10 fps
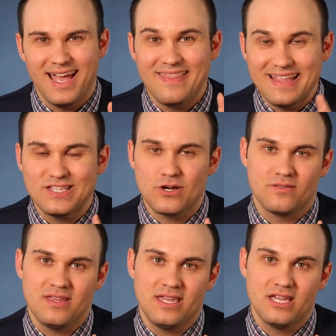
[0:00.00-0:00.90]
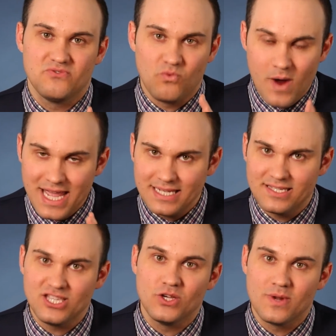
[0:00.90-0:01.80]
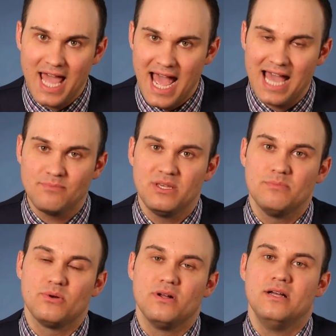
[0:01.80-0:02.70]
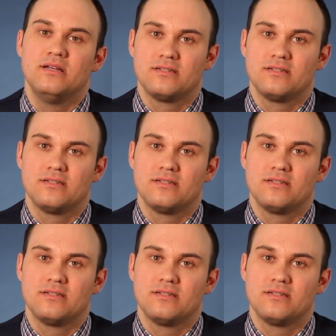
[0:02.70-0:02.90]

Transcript: and then start thinking of ways that you can add people